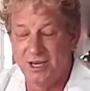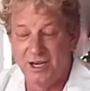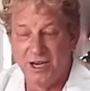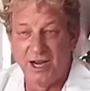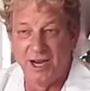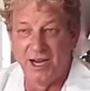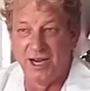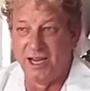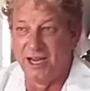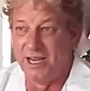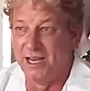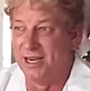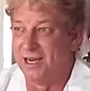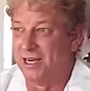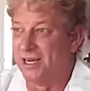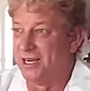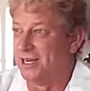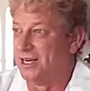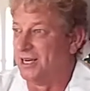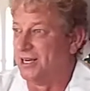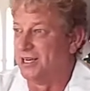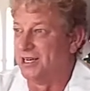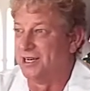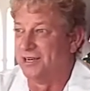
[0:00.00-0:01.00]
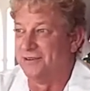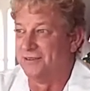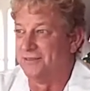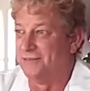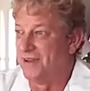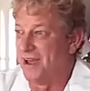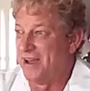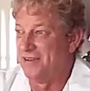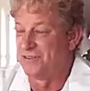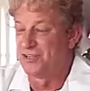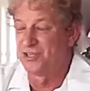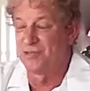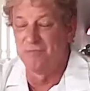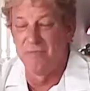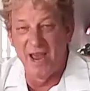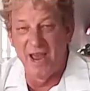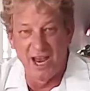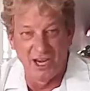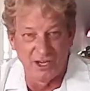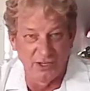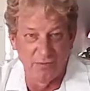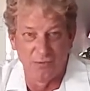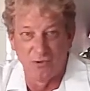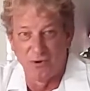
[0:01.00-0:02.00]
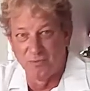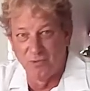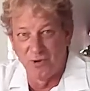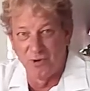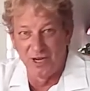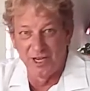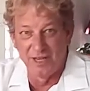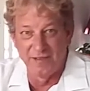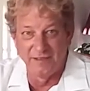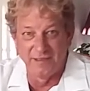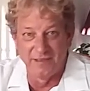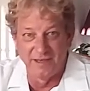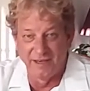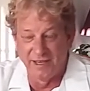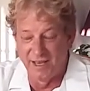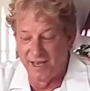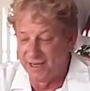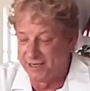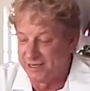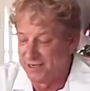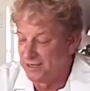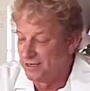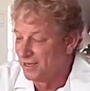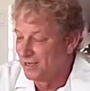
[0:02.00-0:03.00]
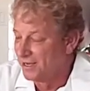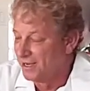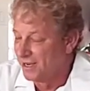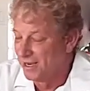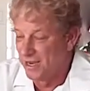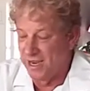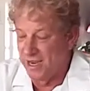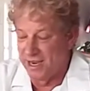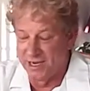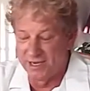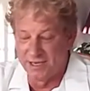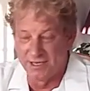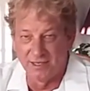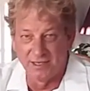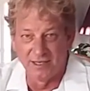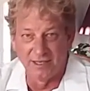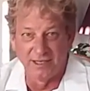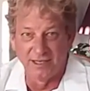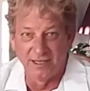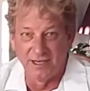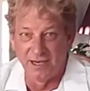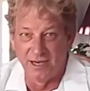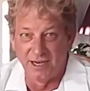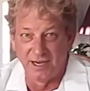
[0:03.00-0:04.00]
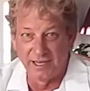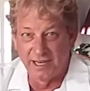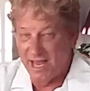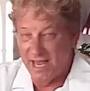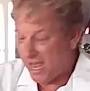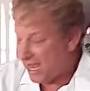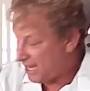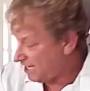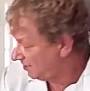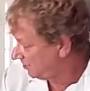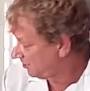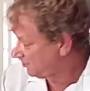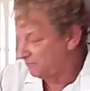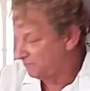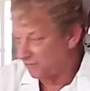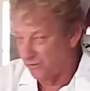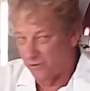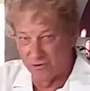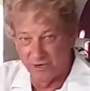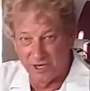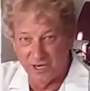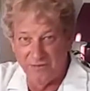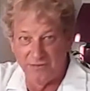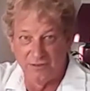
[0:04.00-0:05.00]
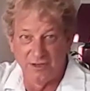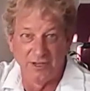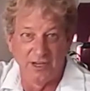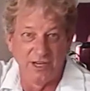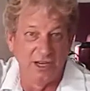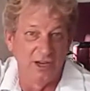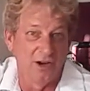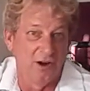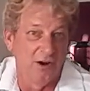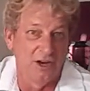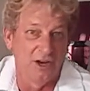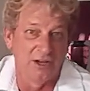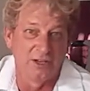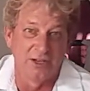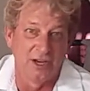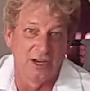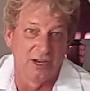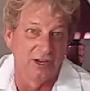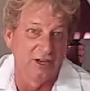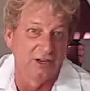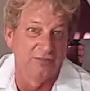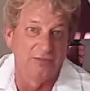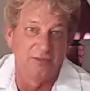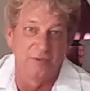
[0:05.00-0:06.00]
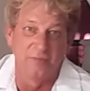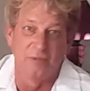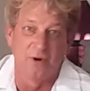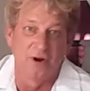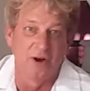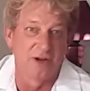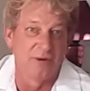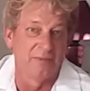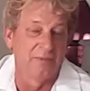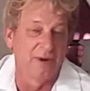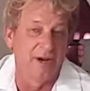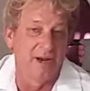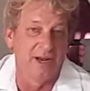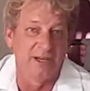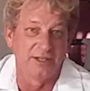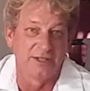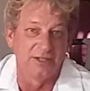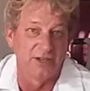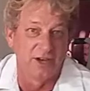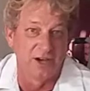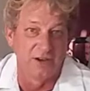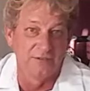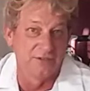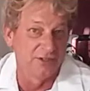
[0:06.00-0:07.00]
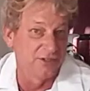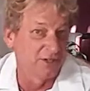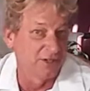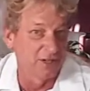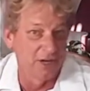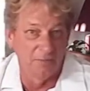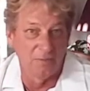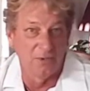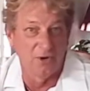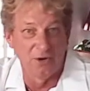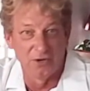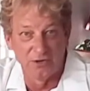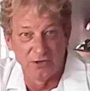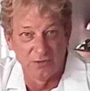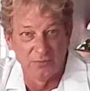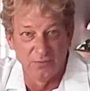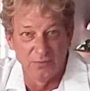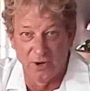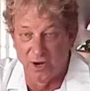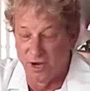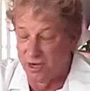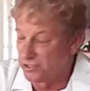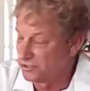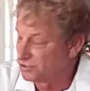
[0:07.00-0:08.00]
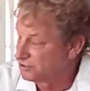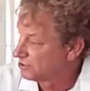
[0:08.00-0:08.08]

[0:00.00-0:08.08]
I have smashed more money than that. Heck, a case for even the Autel, if you bought it by itself, is a couple $100.